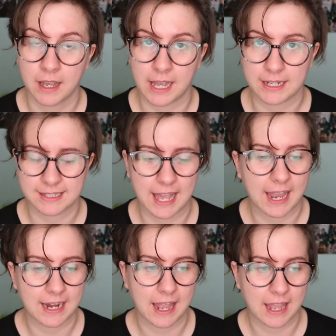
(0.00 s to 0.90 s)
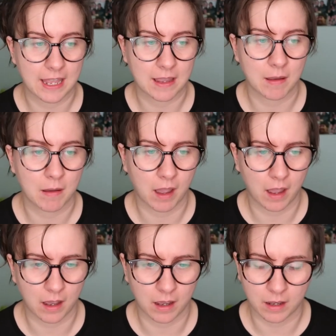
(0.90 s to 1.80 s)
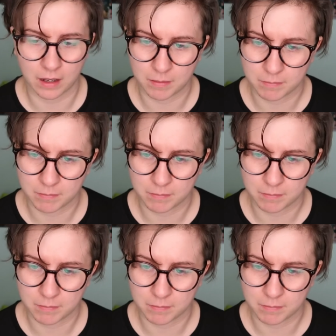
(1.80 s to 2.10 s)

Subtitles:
It's set in a